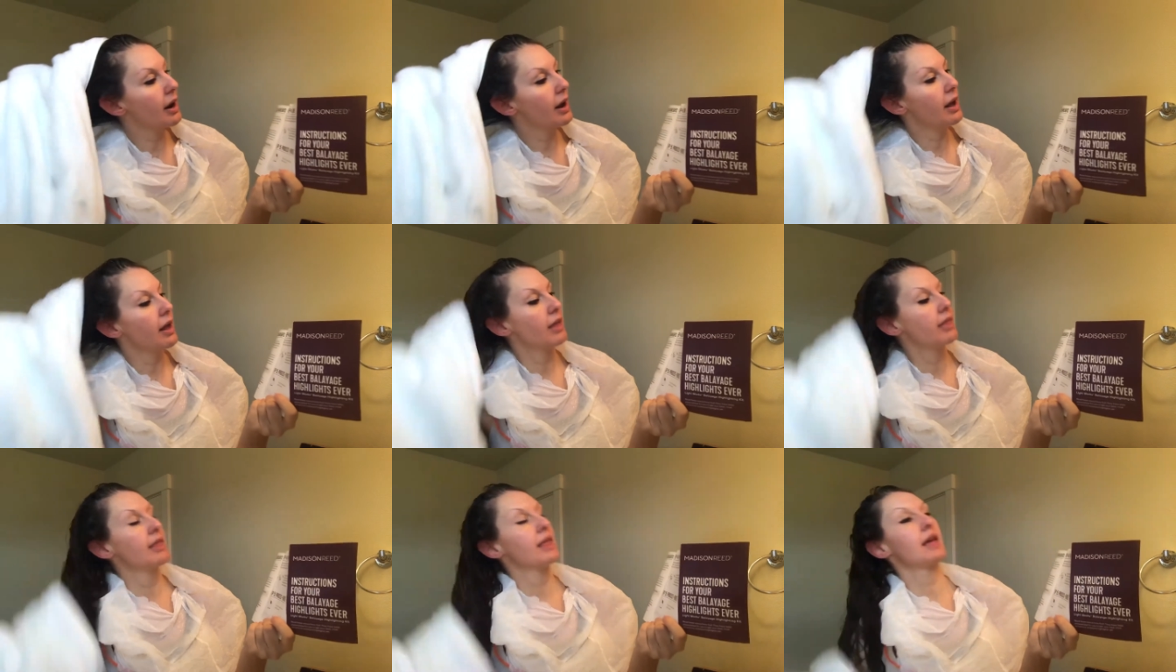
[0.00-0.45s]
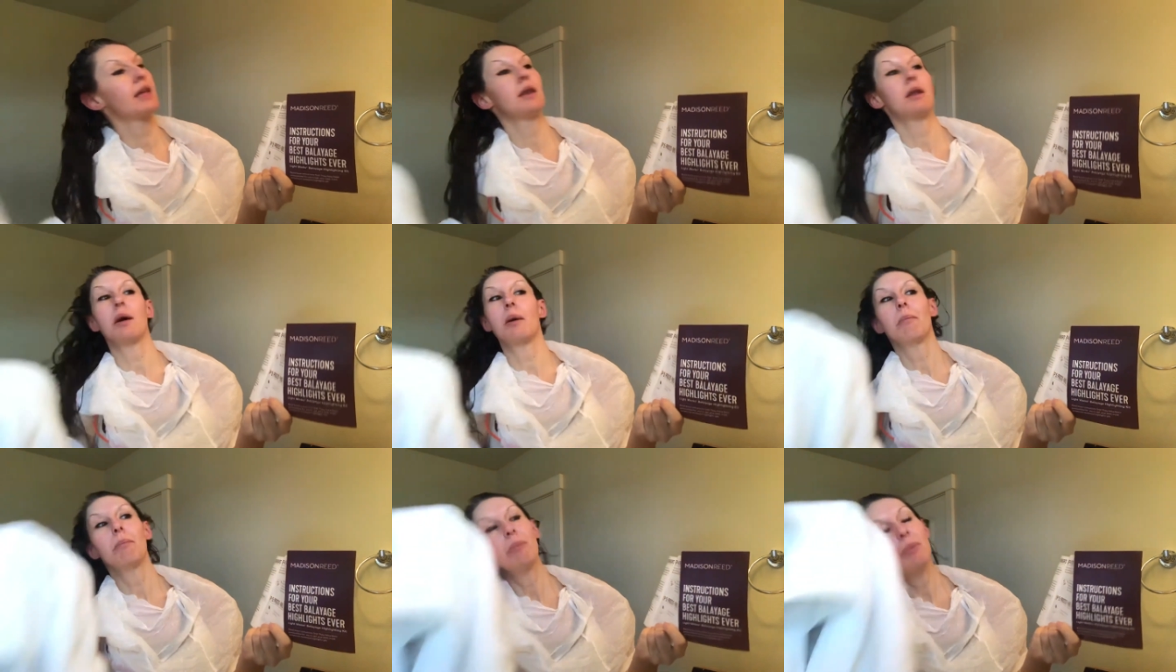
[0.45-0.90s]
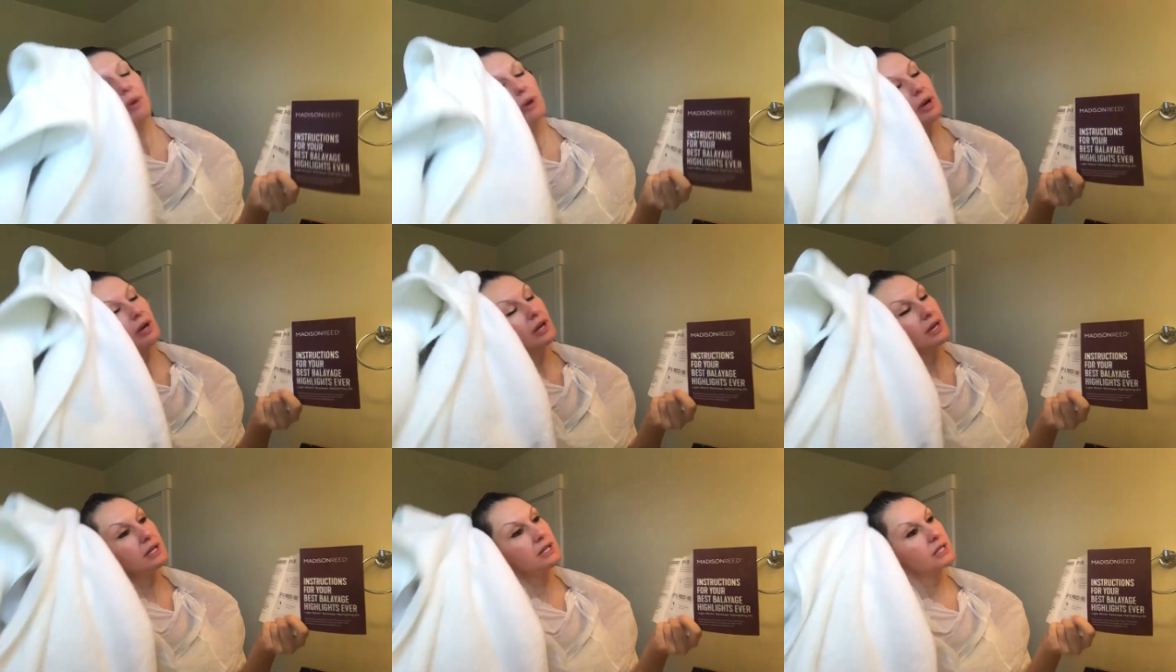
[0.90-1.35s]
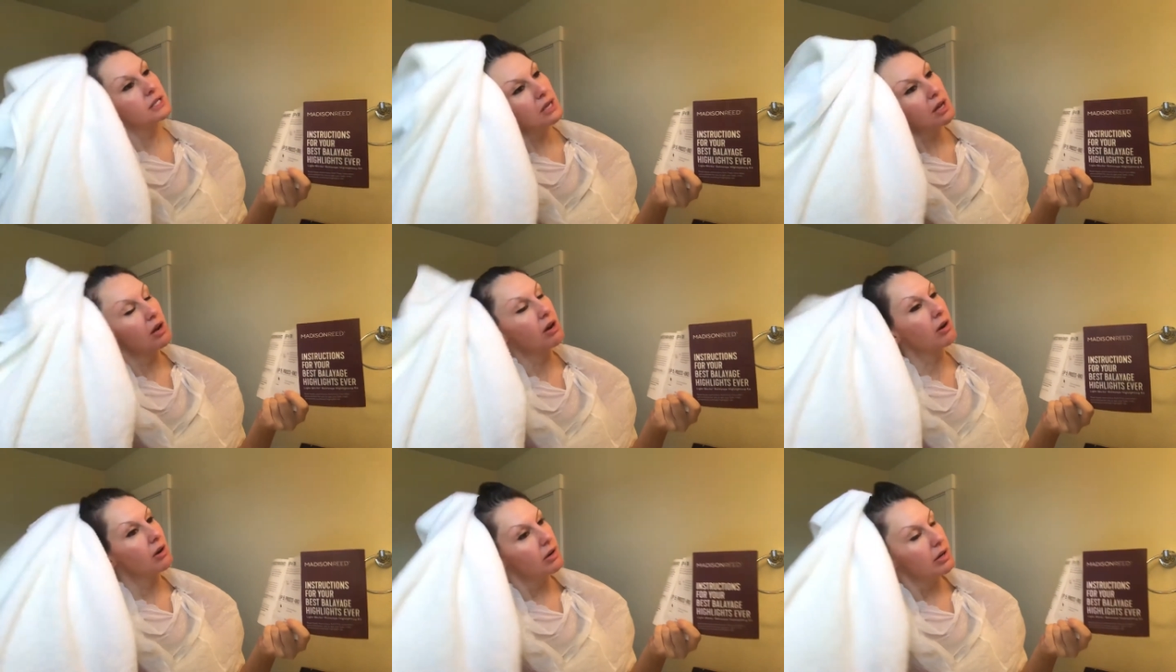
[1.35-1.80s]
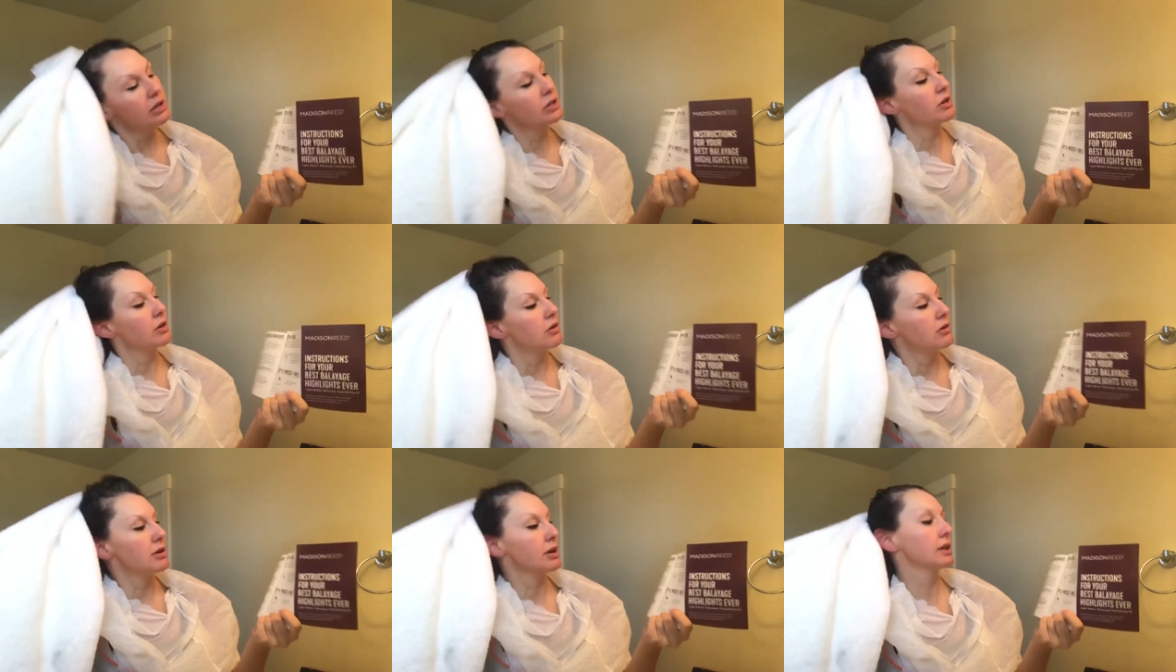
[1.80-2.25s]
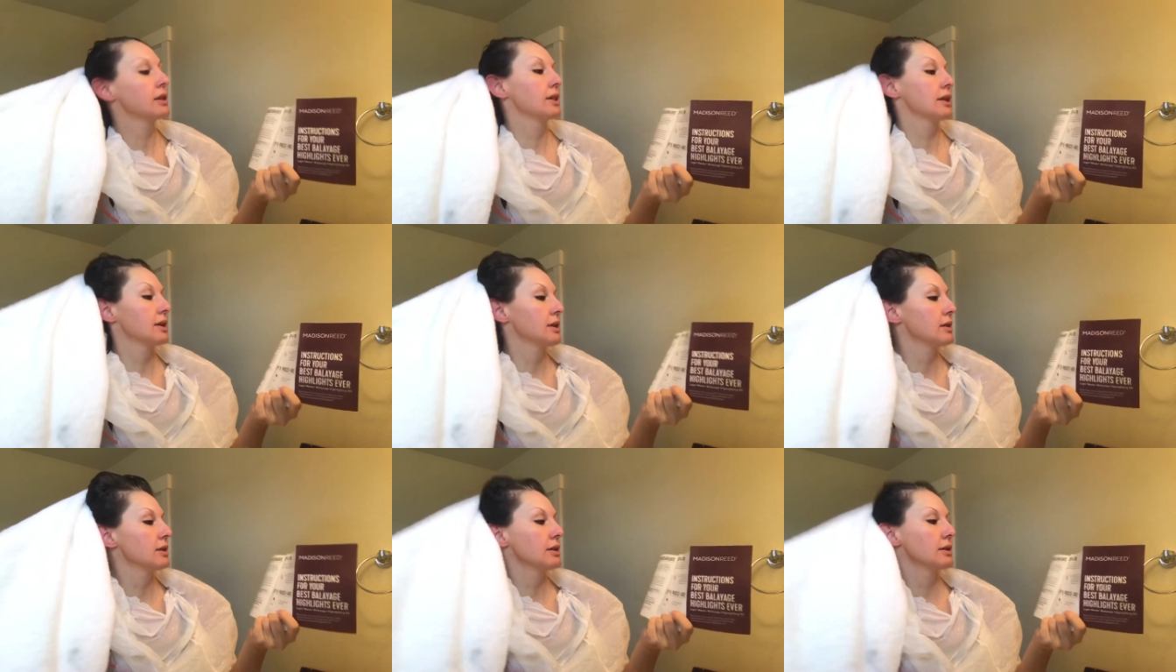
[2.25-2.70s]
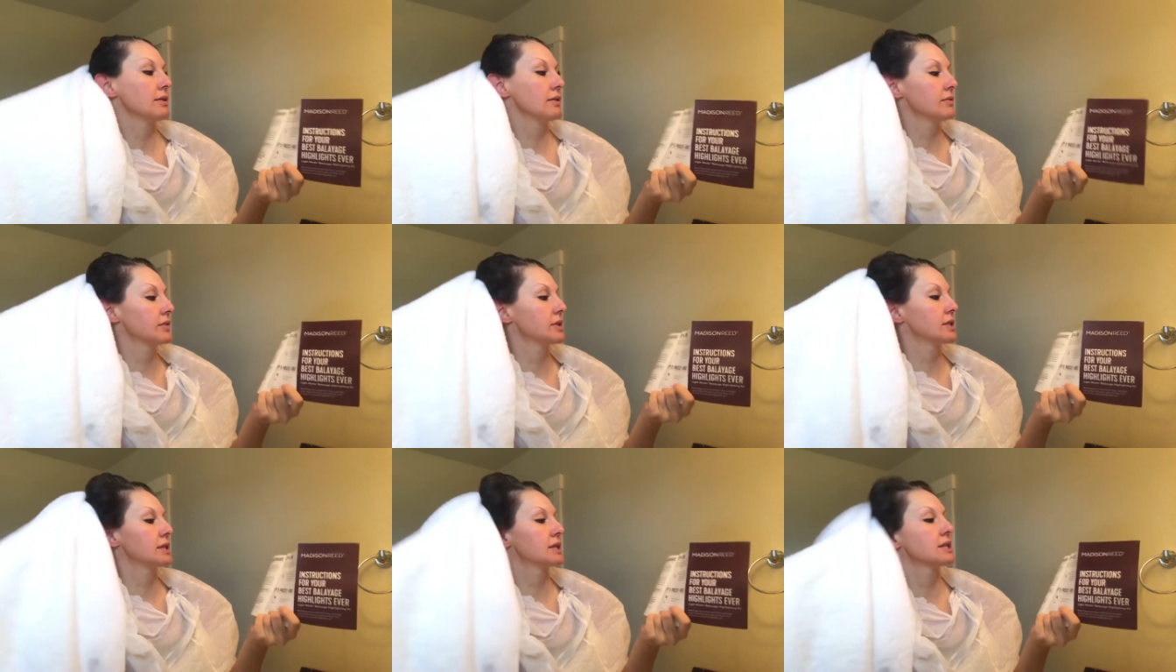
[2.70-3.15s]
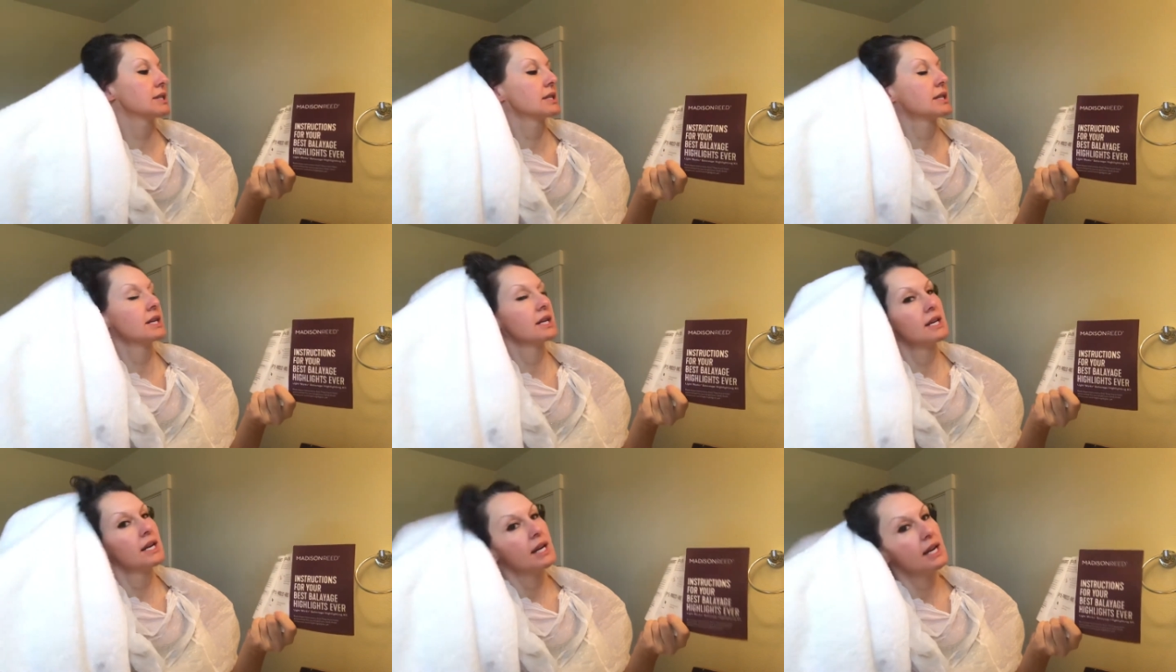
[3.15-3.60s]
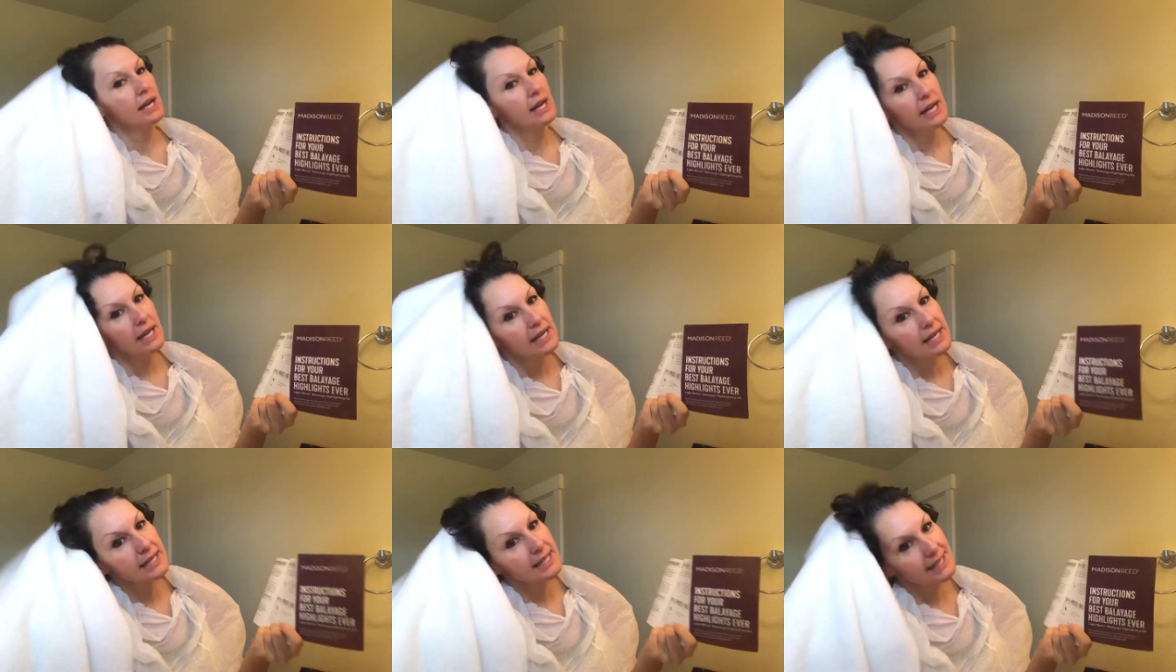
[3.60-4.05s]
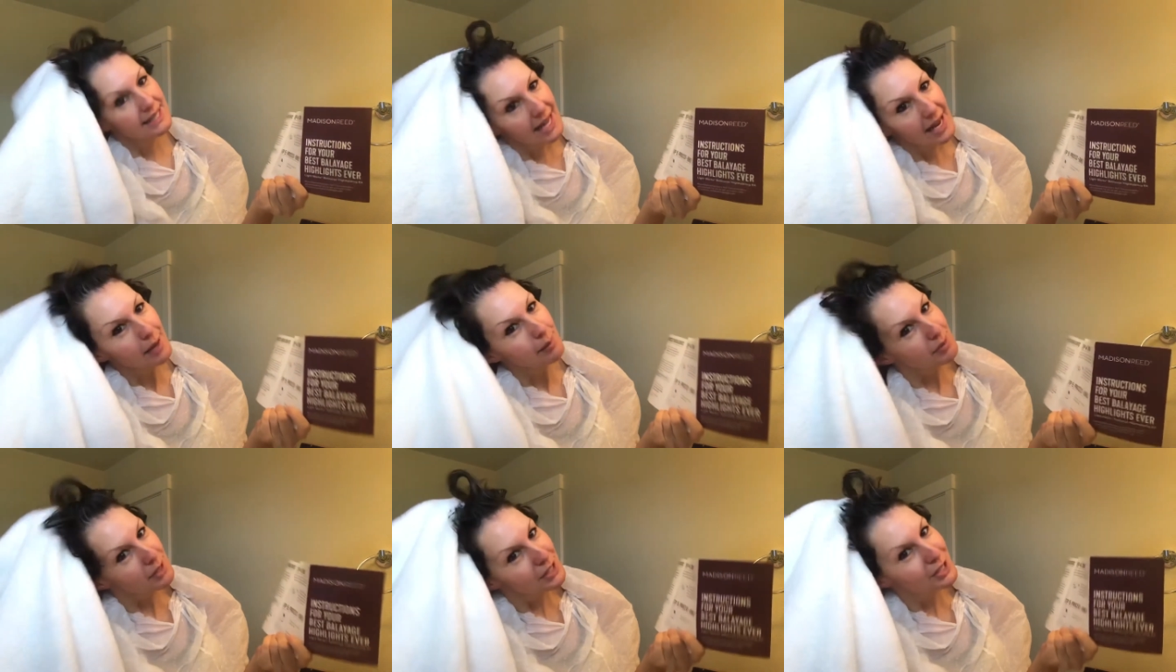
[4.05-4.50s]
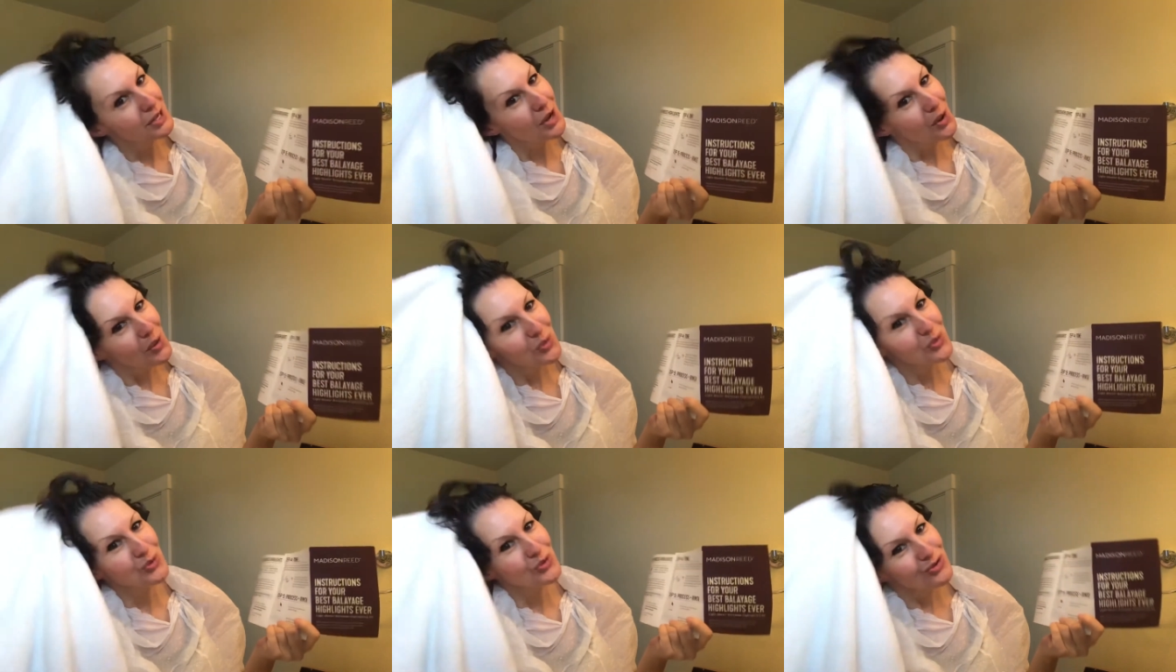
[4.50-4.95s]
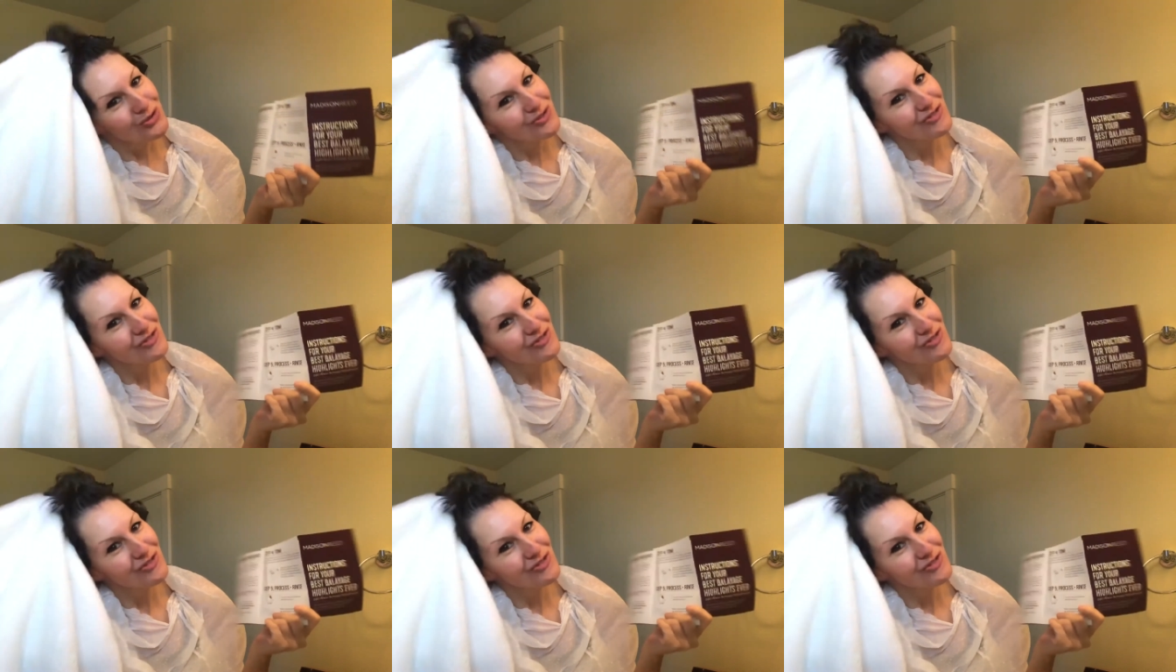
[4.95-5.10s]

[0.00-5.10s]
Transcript: and then put on your gloves. And it's time to tone.